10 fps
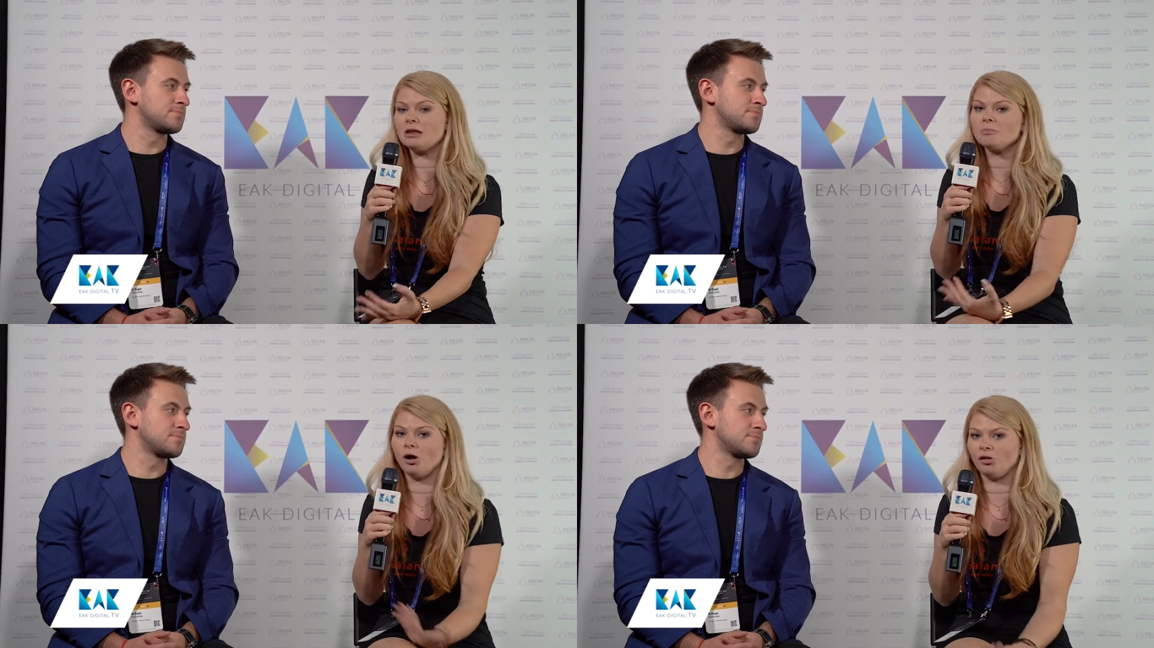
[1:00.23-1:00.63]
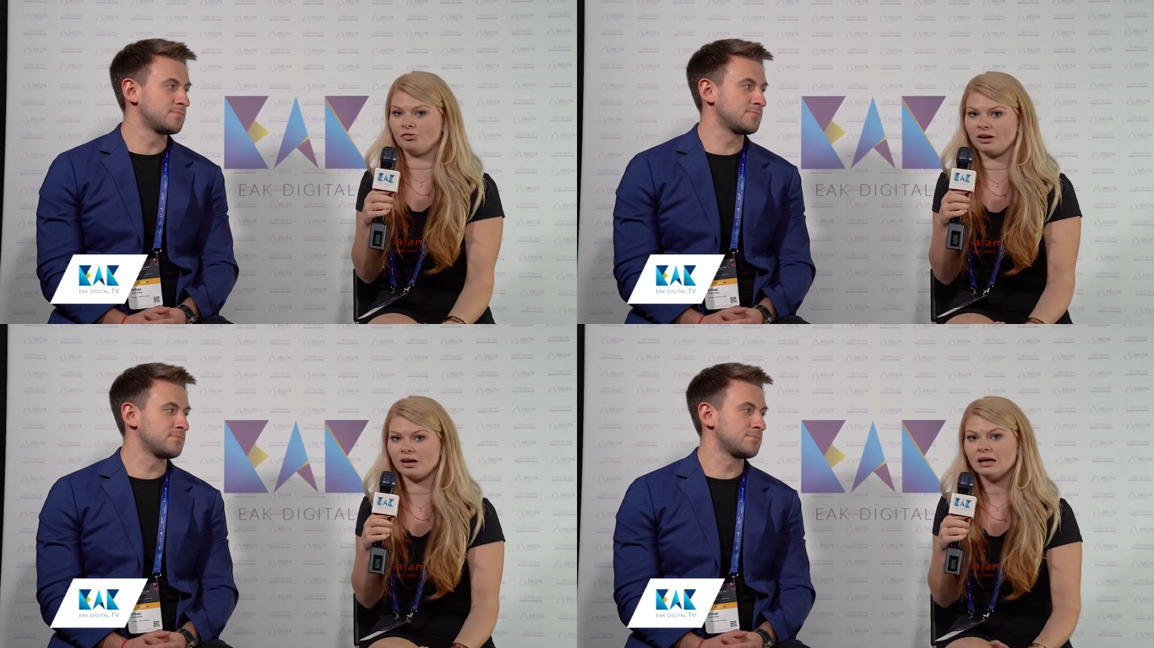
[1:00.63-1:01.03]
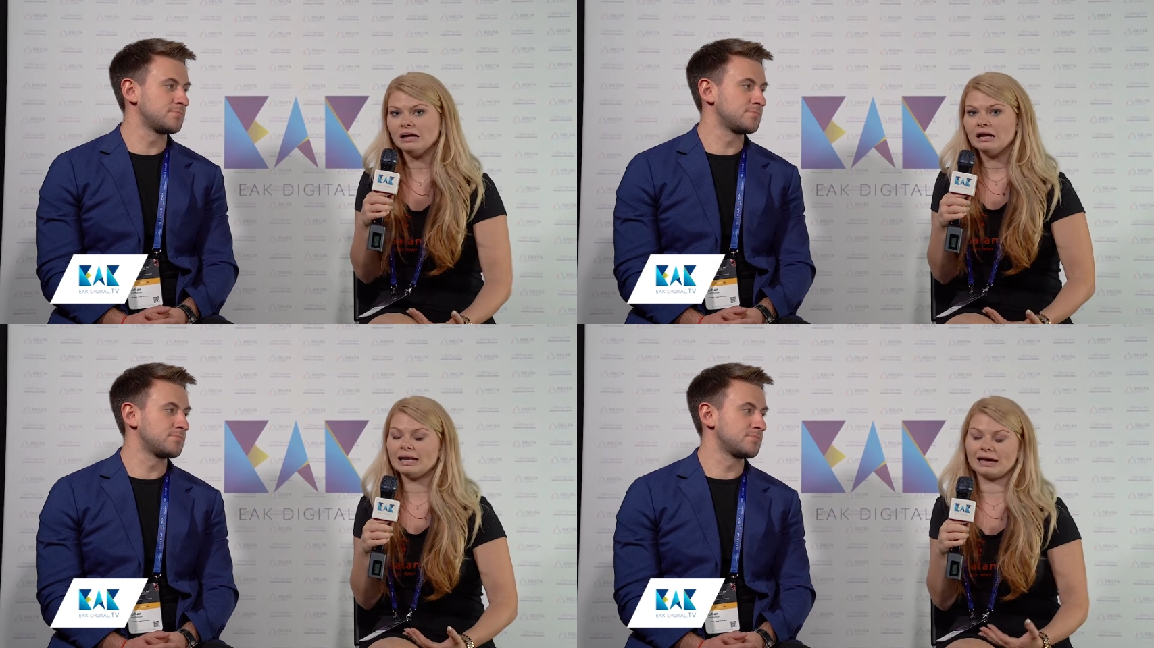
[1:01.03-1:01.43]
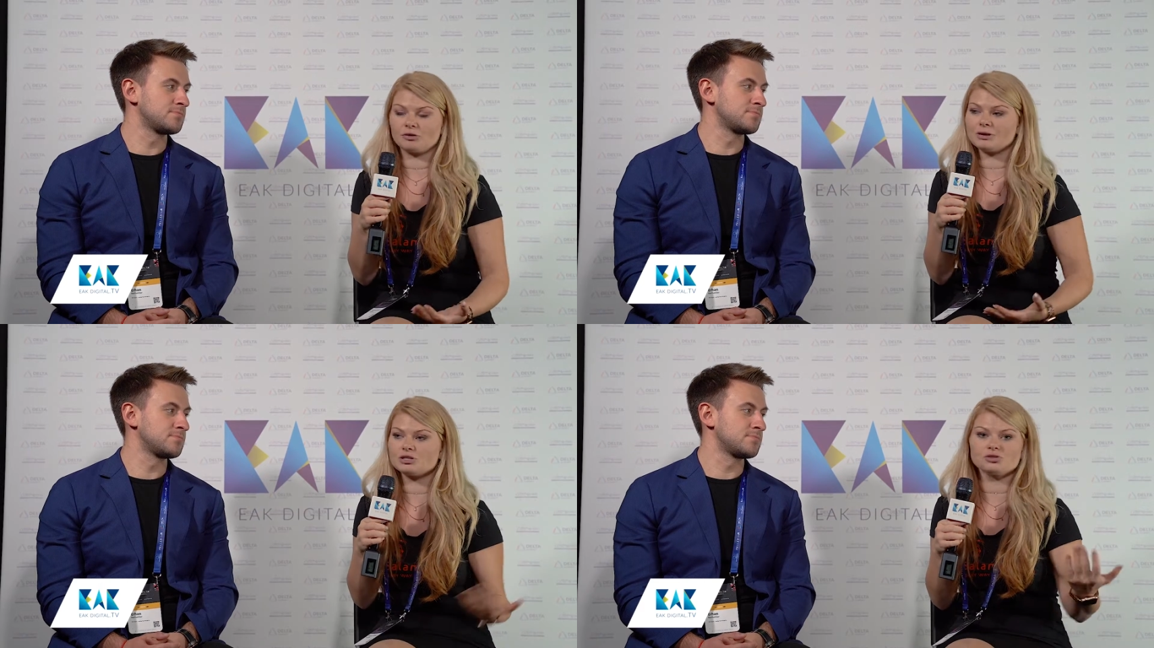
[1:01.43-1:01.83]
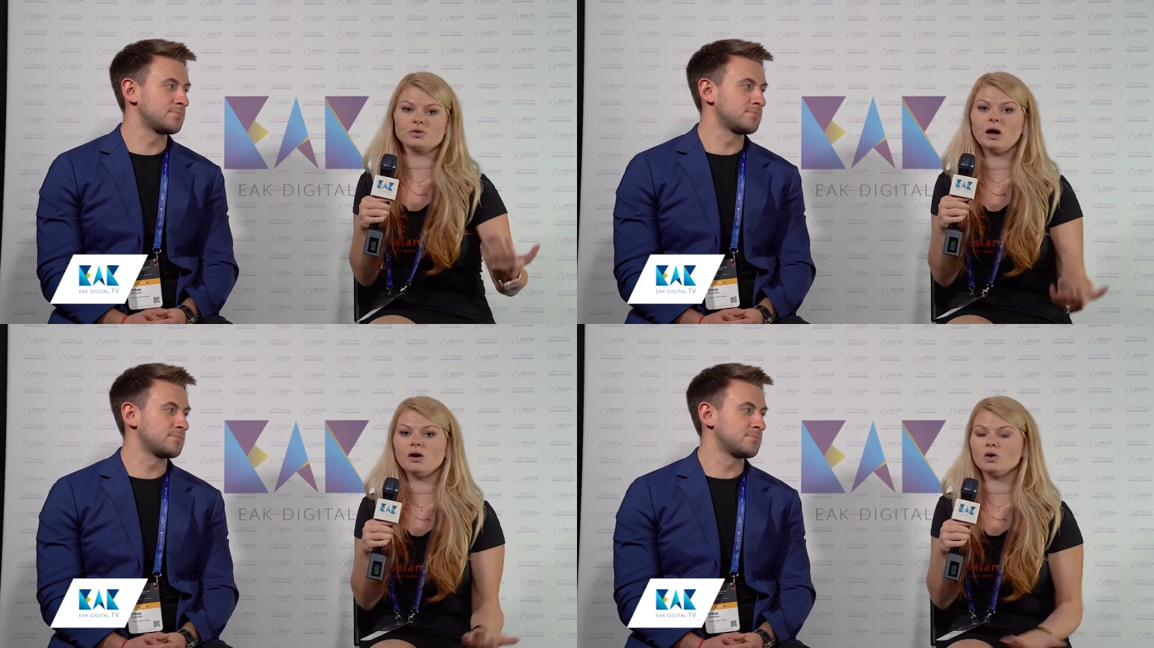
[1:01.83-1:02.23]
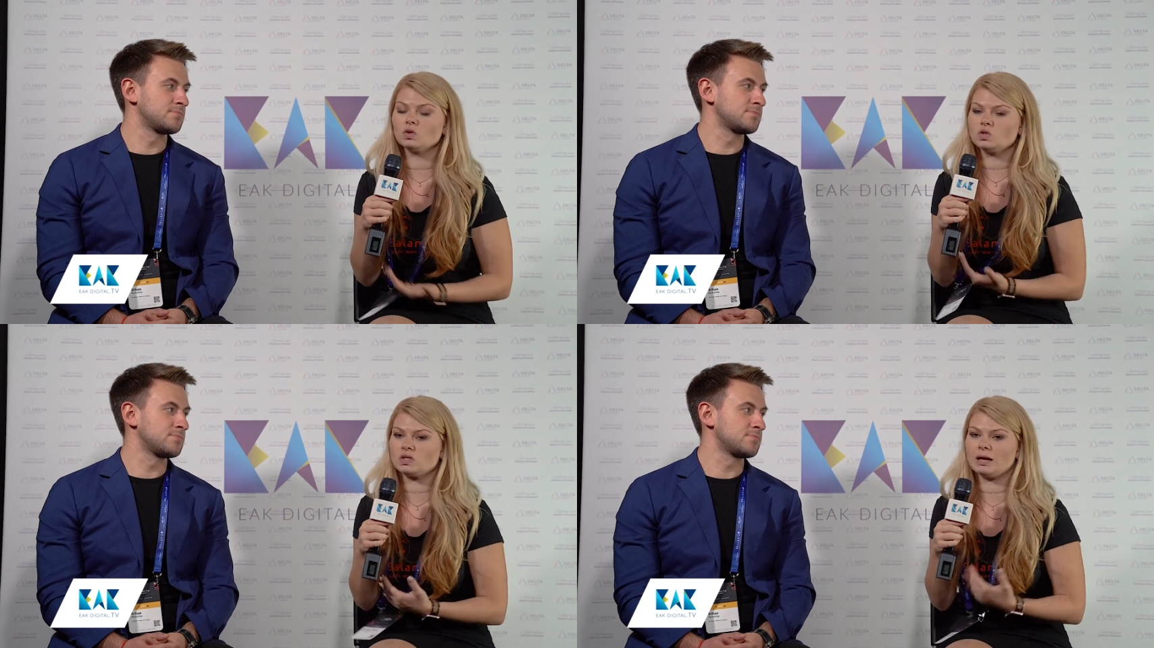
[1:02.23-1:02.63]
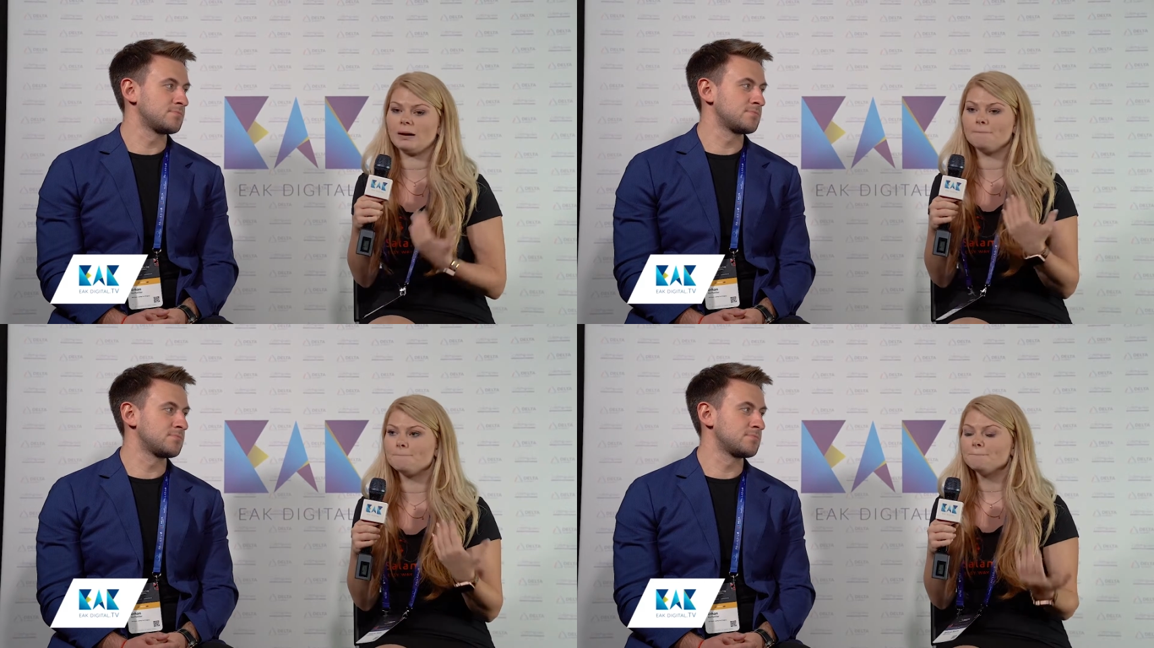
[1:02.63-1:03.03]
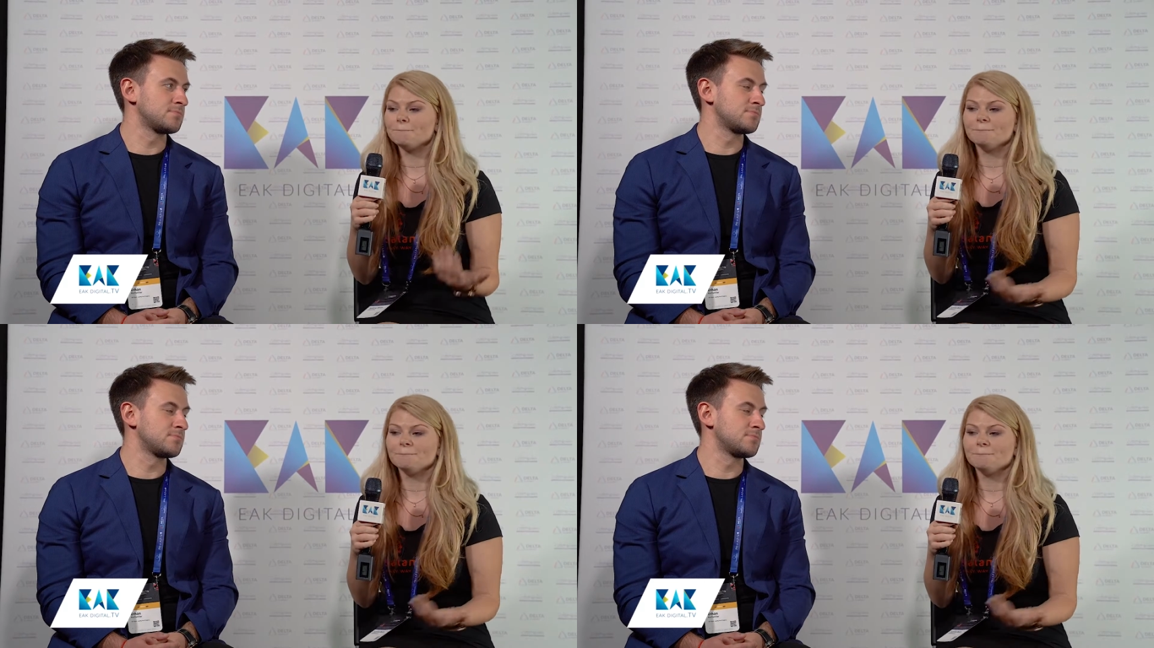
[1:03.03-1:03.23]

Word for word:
Speaker 1: in Malta, like restaurants, um,